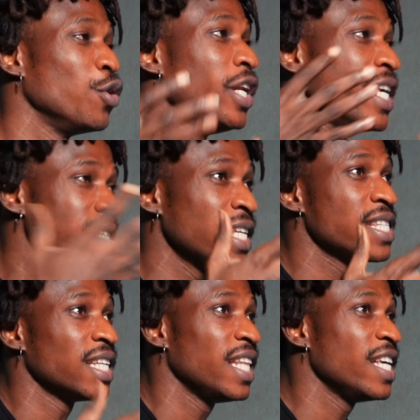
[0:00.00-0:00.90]
listen
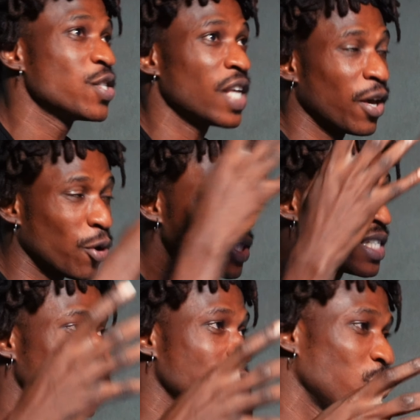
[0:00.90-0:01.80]
to this in
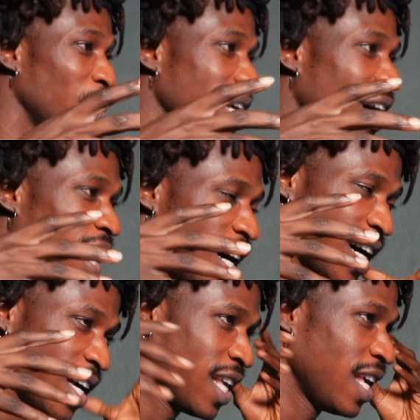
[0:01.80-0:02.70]
context with
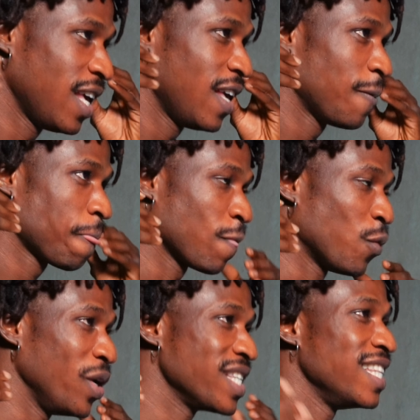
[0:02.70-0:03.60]

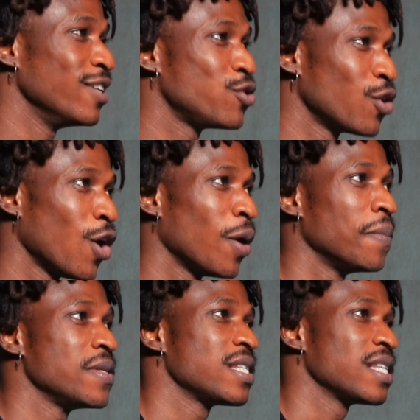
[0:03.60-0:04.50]
the
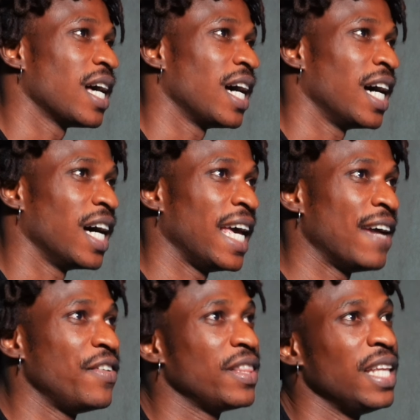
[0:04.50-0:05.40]
drums,
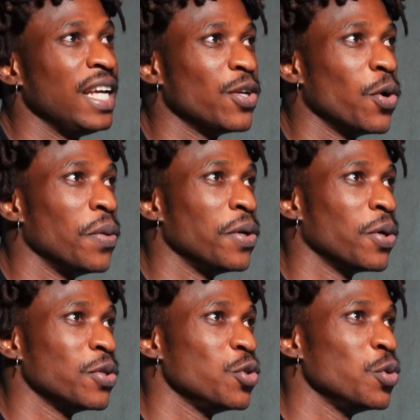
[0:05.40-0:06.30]
everything going
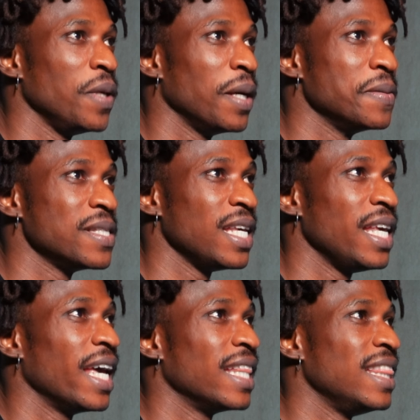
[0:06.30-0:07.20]
on, you'll be able to
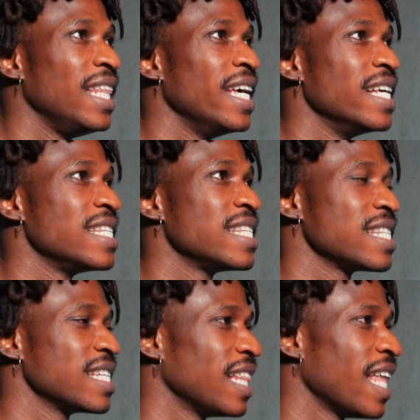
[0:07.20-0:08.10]
hear this.